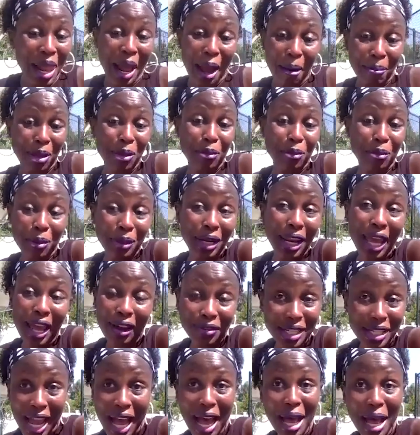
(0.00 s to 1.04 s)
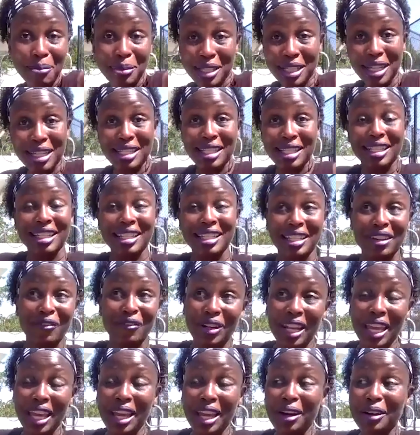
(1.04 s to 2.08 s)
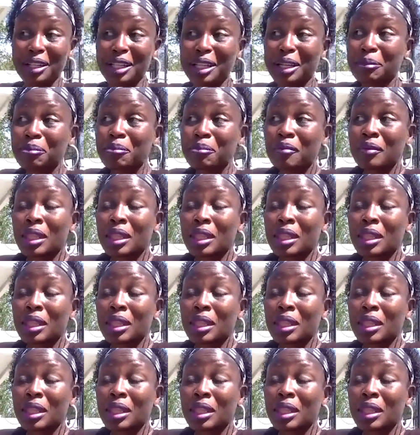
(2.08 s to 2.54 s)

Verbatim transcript: I mean, we would have jobs just in a different area.